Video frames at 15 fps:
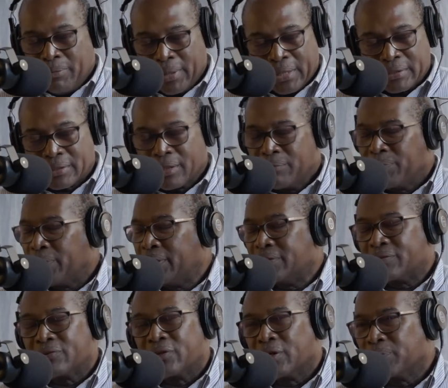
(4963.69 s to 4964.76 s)
The biggest
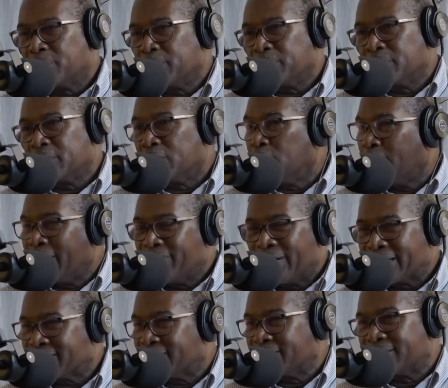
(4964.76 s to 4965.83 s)
complaints for young people, they don't have
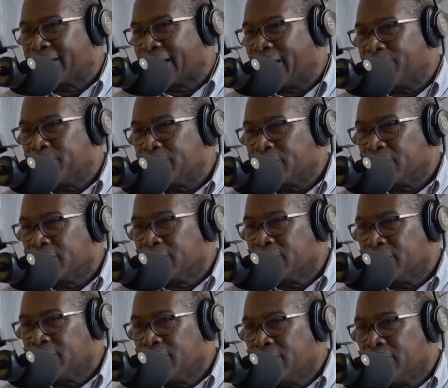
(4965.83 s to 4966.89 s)
access to capital.
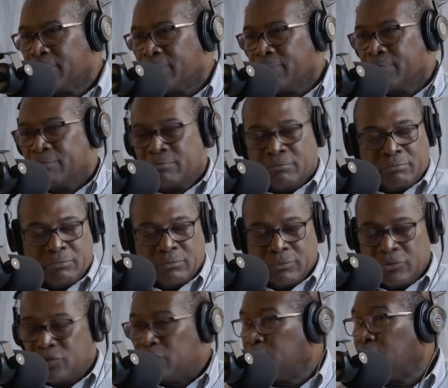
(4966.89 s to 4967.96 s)

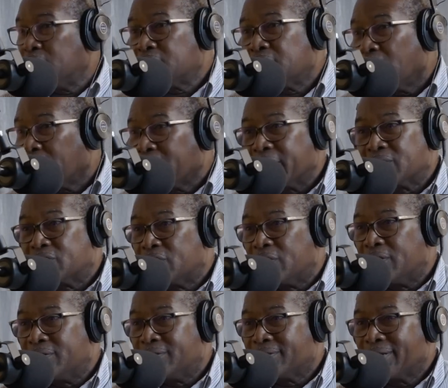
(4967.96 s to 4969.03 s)
Junior stock
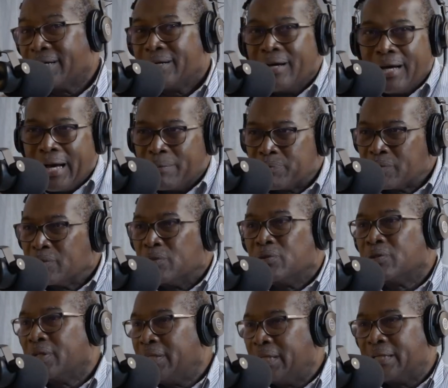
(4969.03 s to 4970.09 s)
exchange,
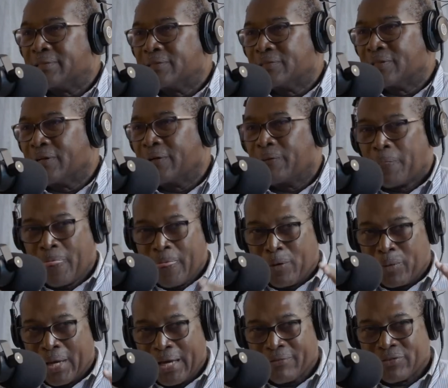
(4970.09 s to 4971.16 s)
absolutely necessary.
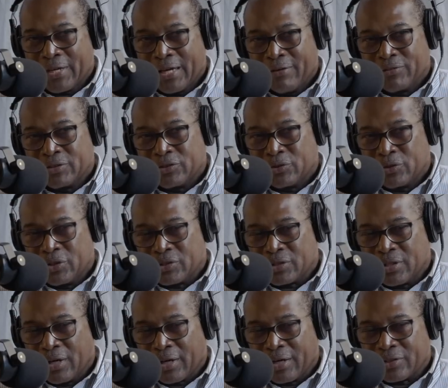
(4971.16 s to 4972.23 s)
We have to have a junior
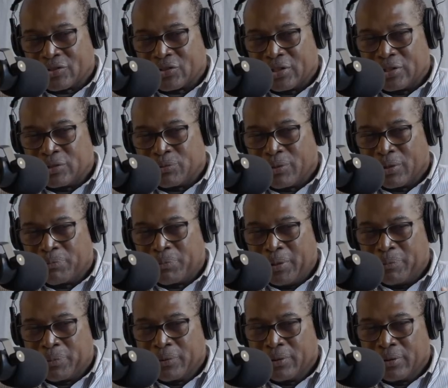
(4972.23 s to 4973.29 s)
stock exchange where
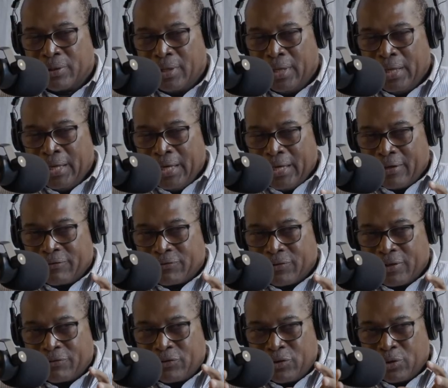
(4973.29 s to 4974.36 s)
people,
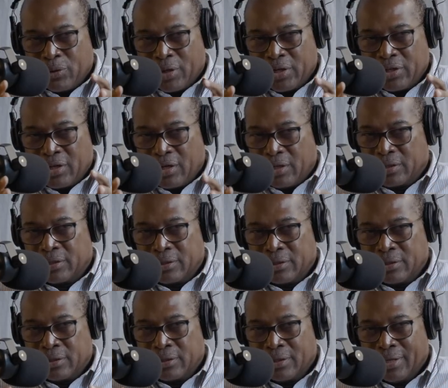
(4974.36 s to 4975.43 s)
if you are young
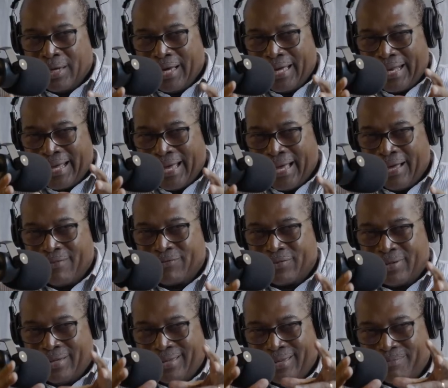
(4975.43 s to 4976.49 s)
and
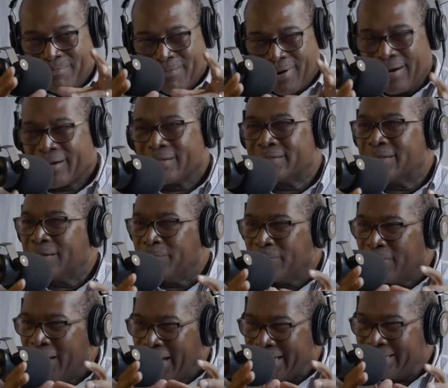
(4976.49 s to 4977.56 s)
have a
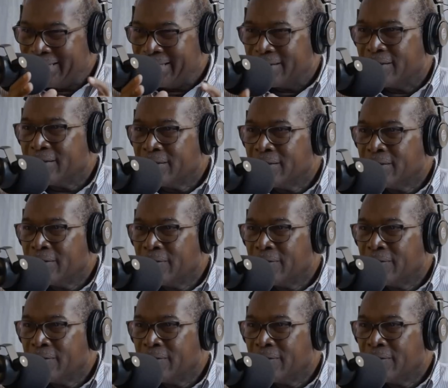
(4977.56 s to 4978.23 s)
marketable idea